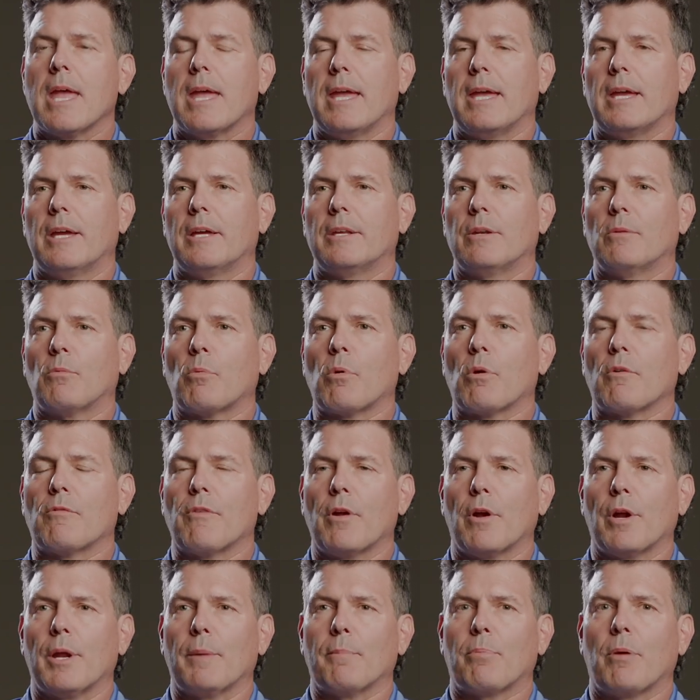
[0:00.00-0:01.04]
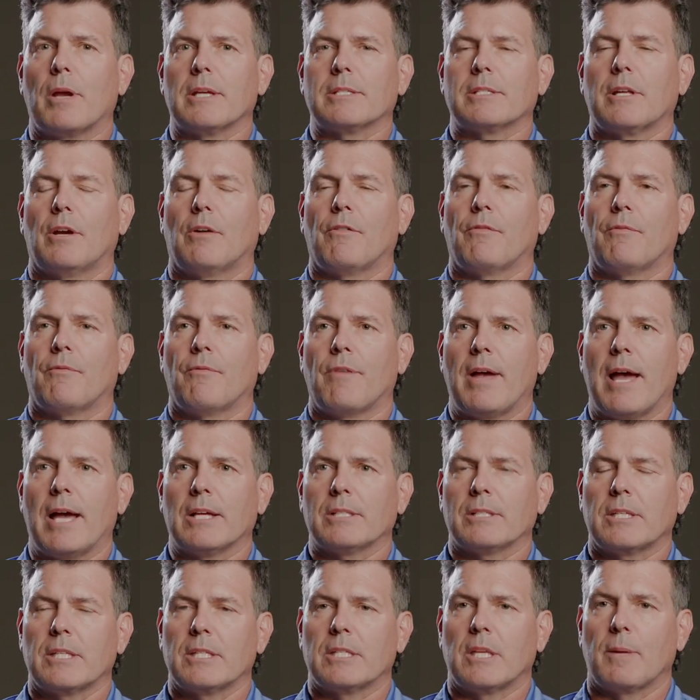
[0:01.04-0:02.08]
and we were very impressed how
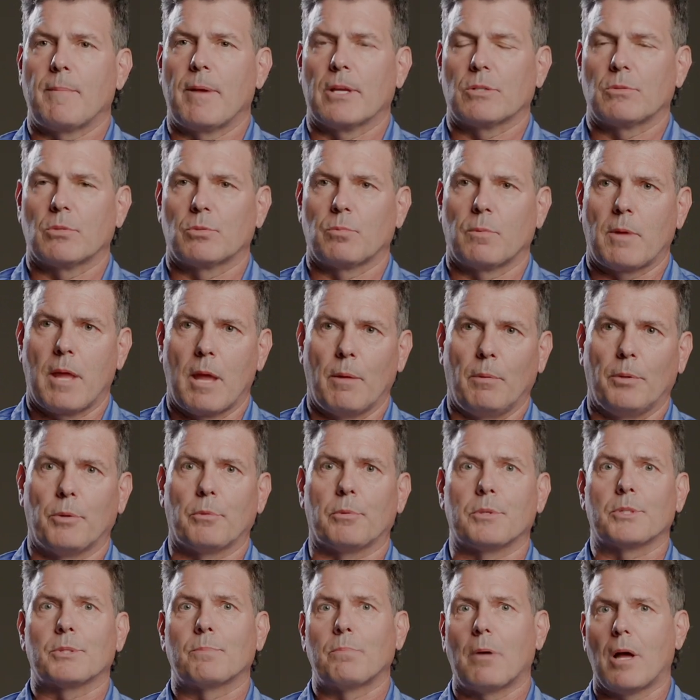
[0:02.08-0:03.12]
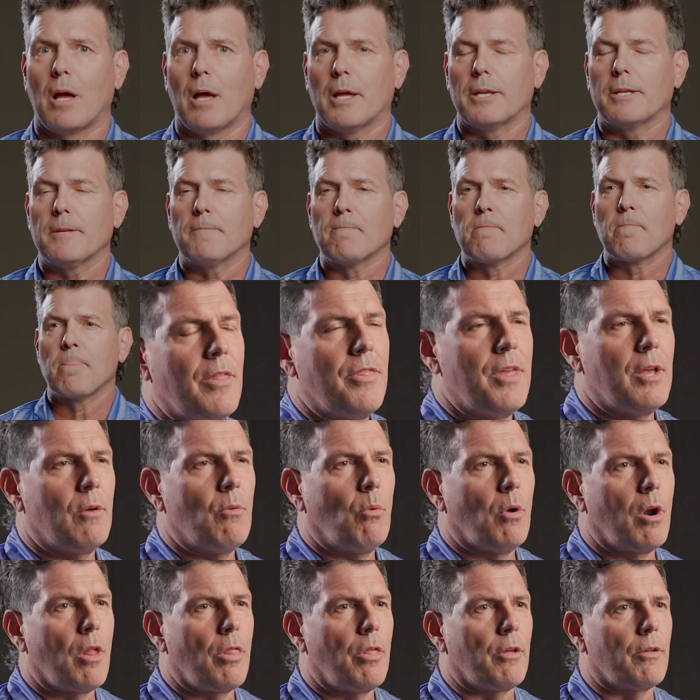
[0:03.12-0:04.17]
fast eCMS was able to respond. I think
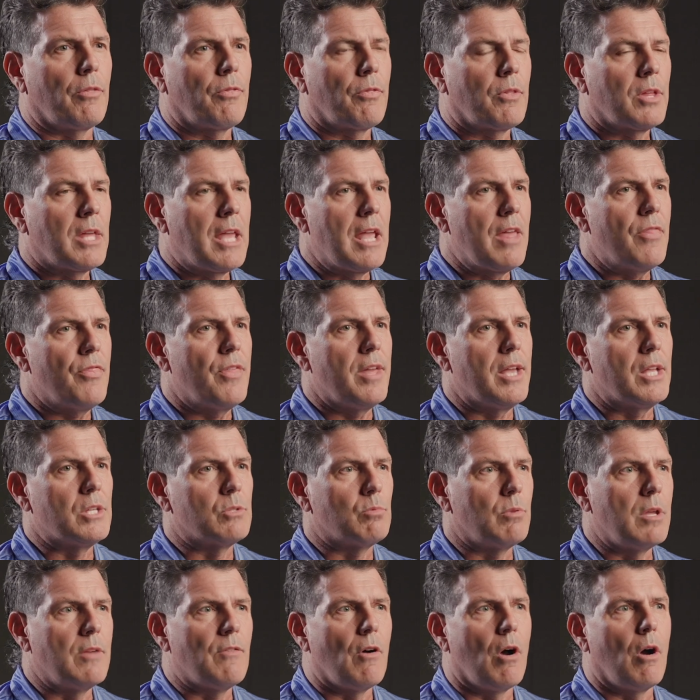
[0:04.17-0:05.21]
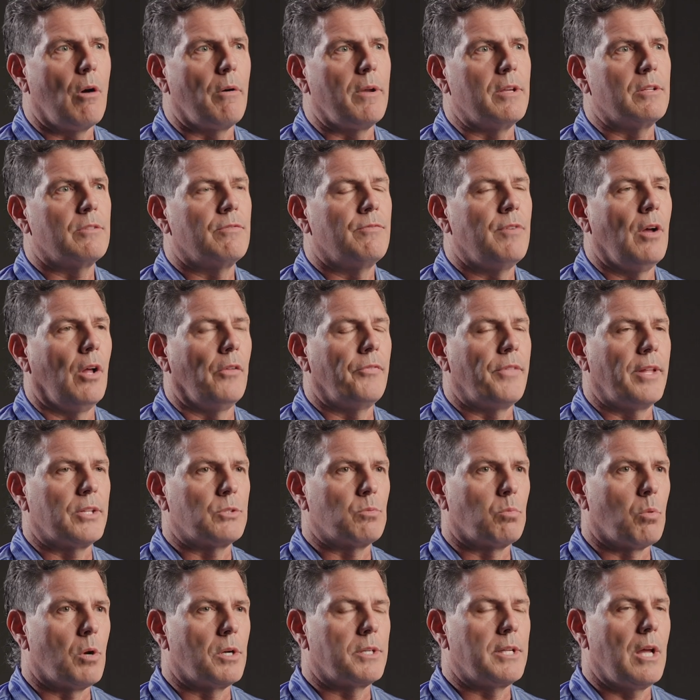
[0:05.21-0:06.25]
one of the key things we've always felt
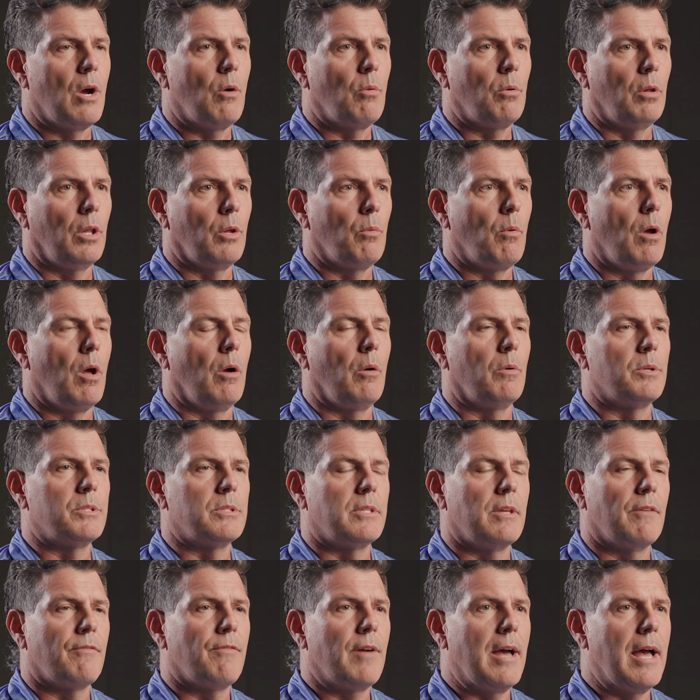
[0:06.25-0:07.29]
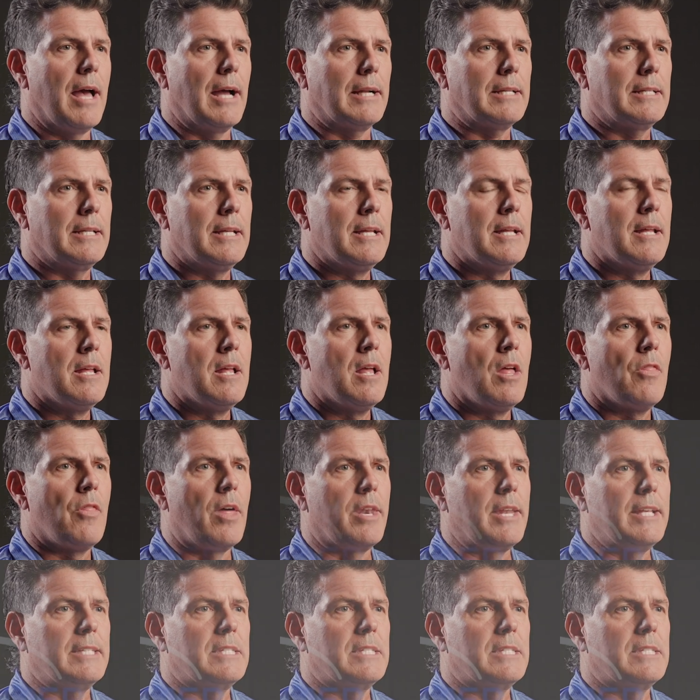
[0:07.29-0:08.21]
that's worked out really well was the fact that